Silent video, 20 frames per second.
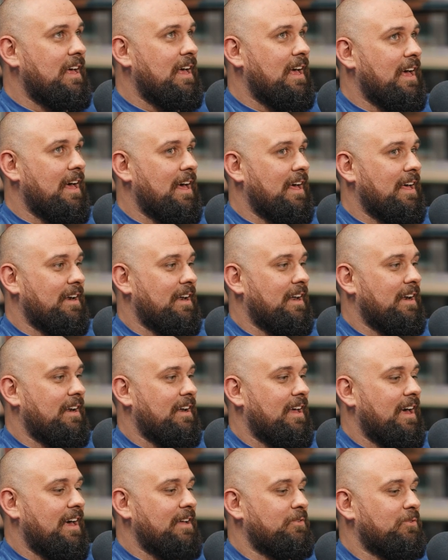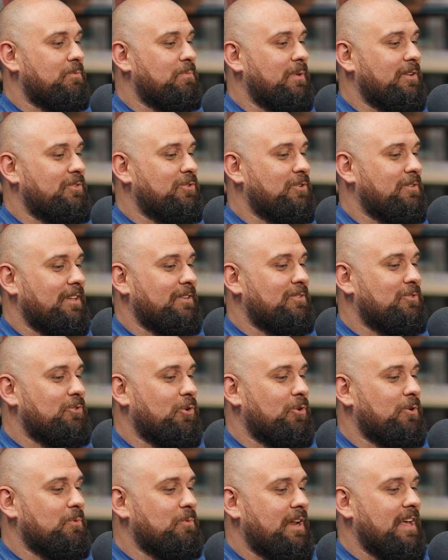And I just make sure that
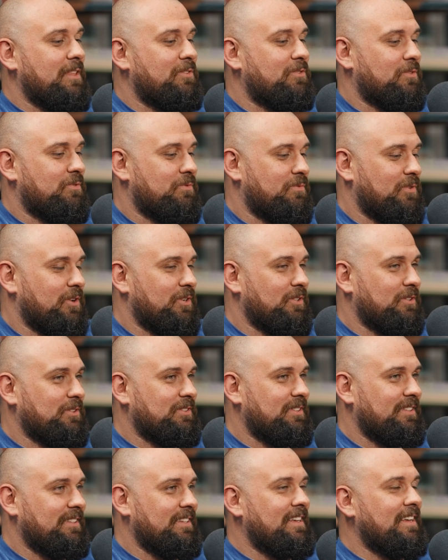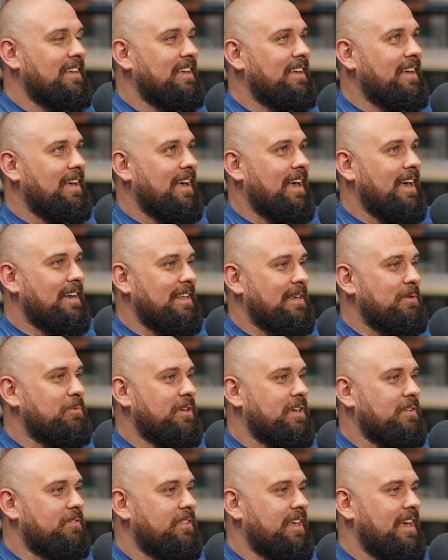Jordan would answer first, and he would
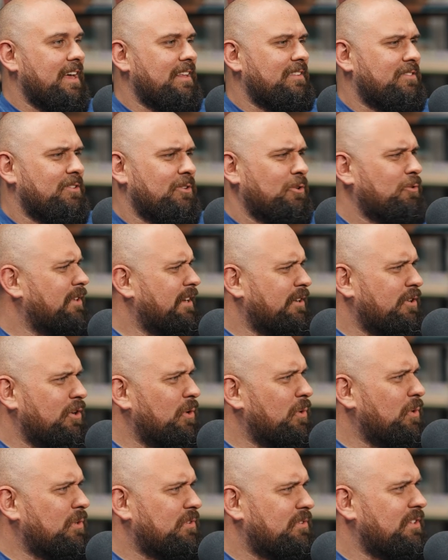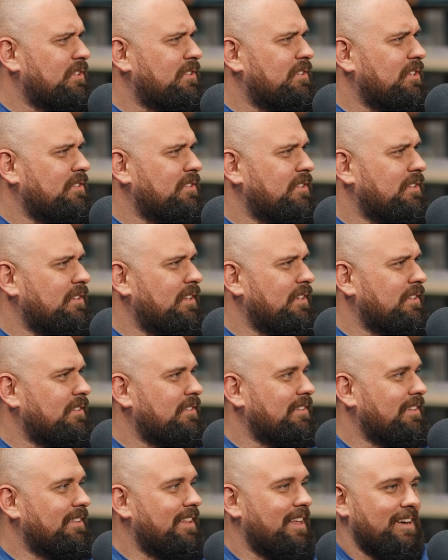give the answer. And he was like, no, it's this, this, and this.
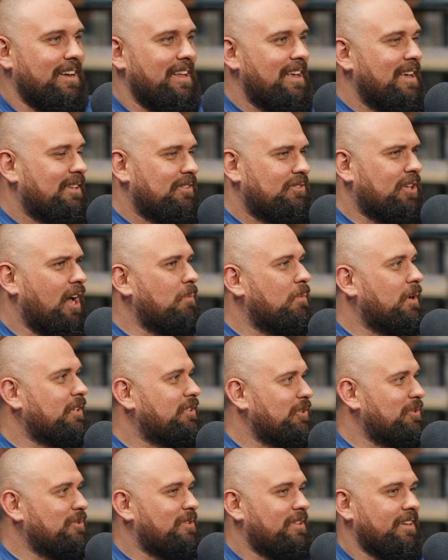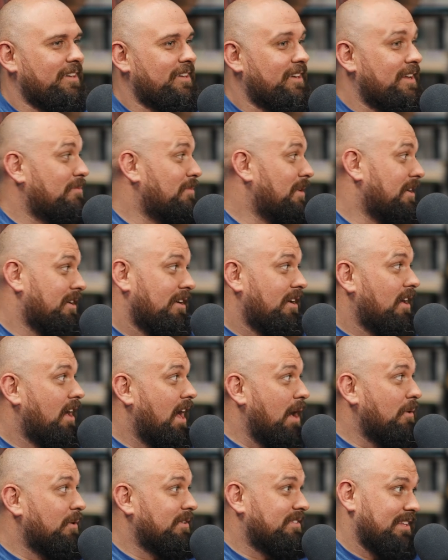And then, Tom, what do you think? And I'm like,
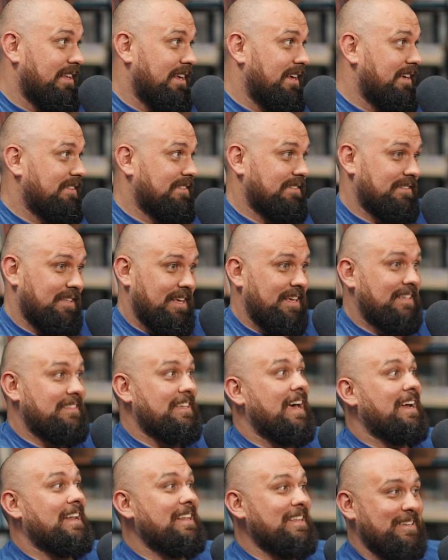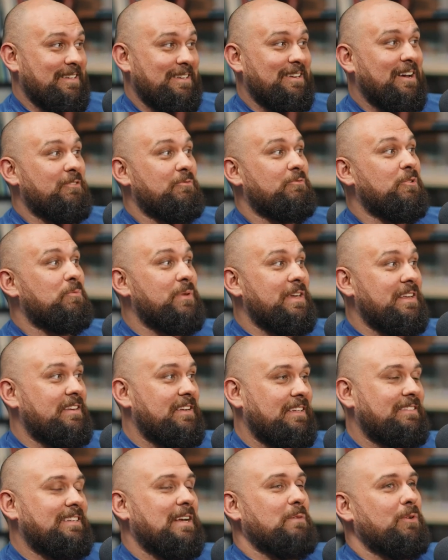I would repeat exactly
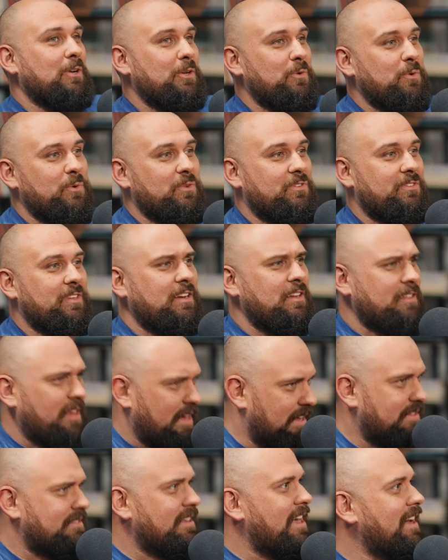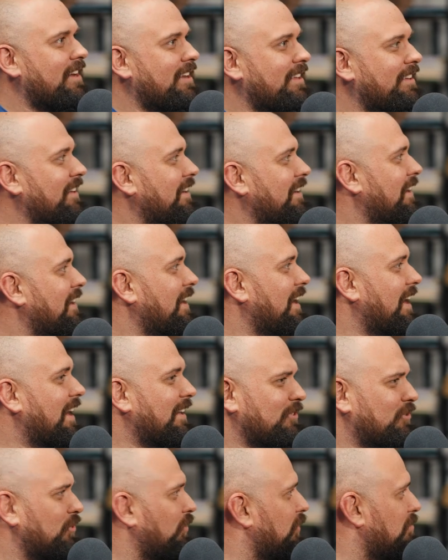what Louie was saying. He's like, exactly.
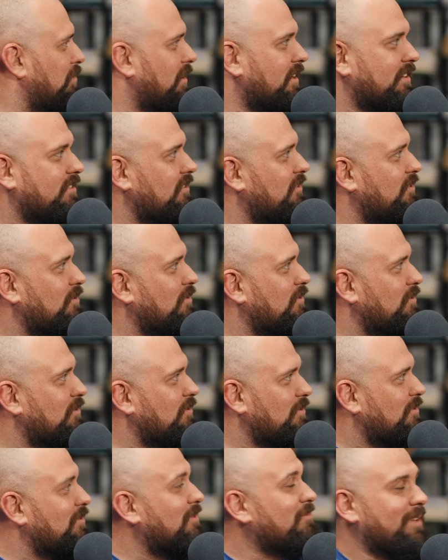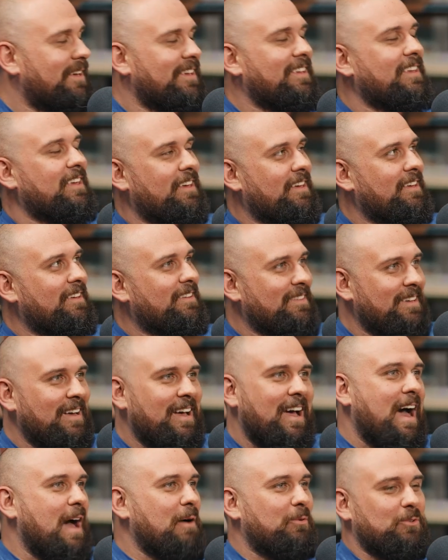And Jordan would be like, you. I'm like, yeah.
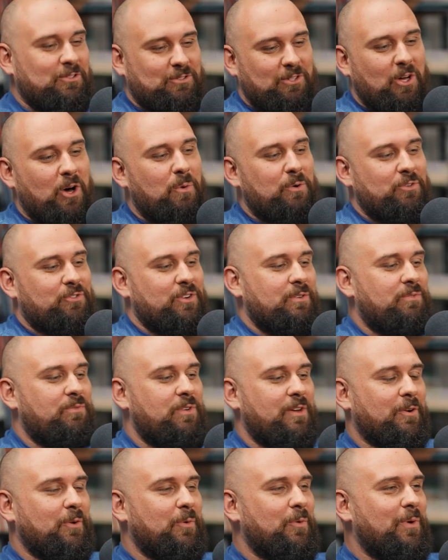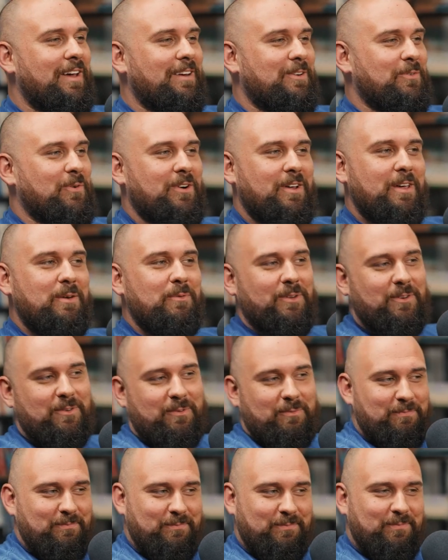I would just always try to figure a way to where he would
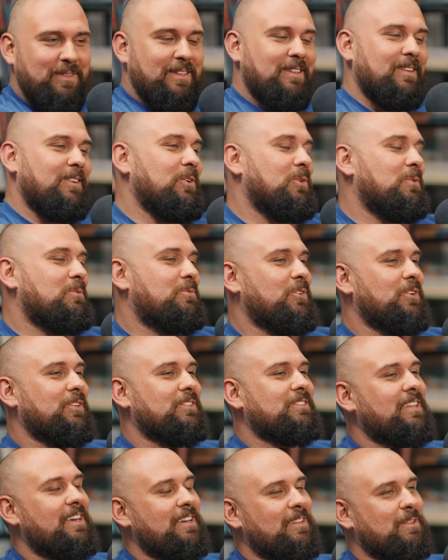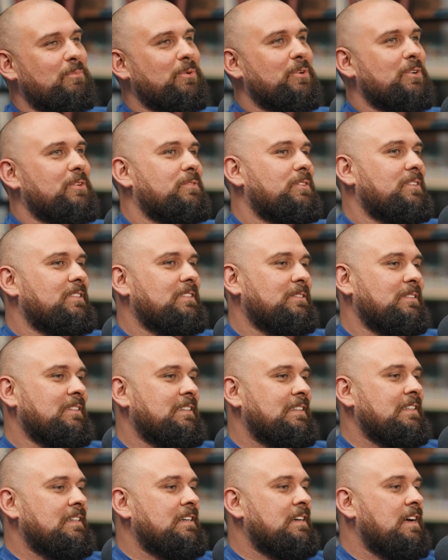go first, sure. Take the brunt of it.
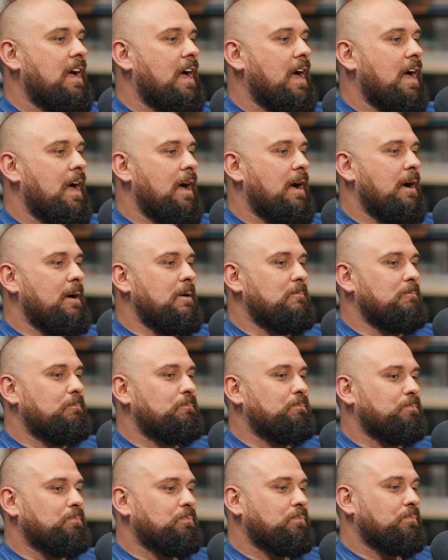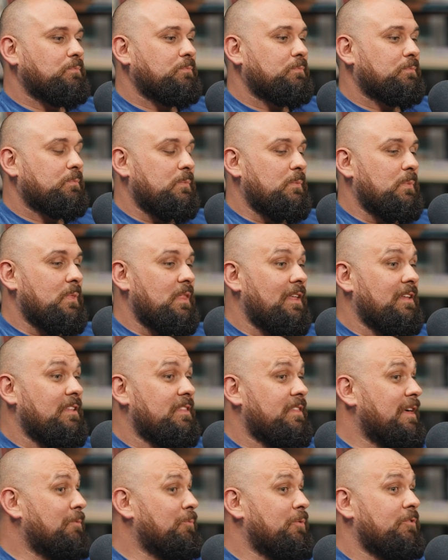
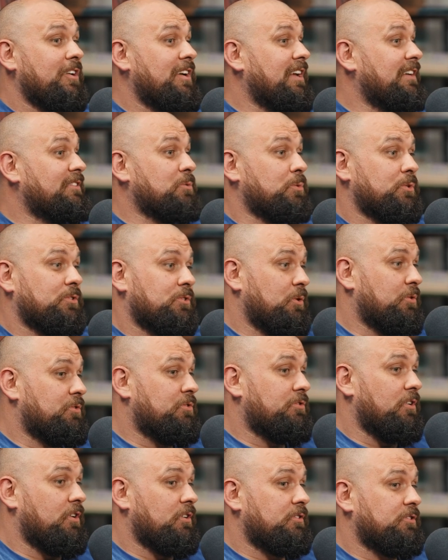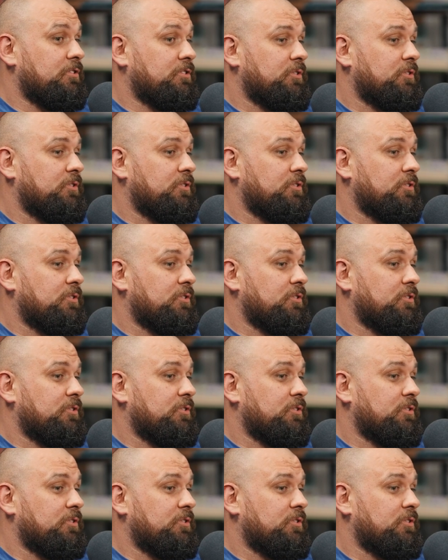Then we realized there was no structure.